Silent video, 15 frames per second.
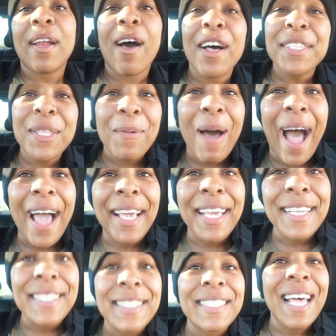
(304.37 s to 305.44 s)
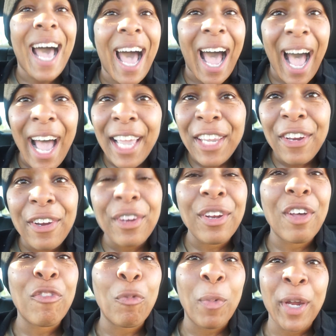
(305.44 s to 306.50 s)
also, I get tired
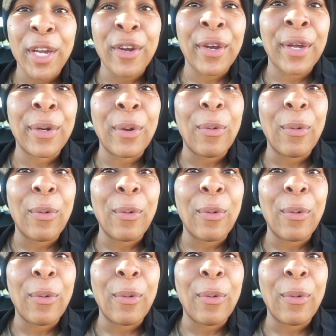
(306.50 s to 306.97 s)
of wearing